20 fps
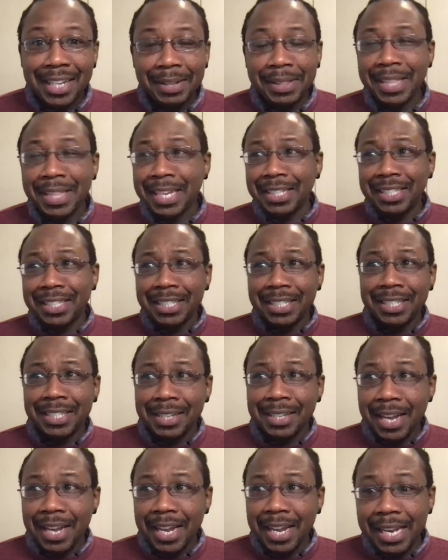I think
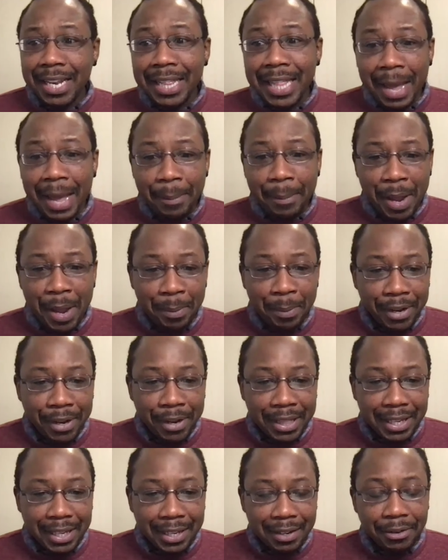she in that paper,
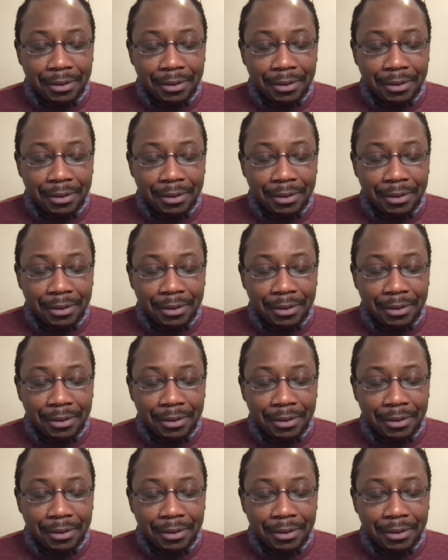I think,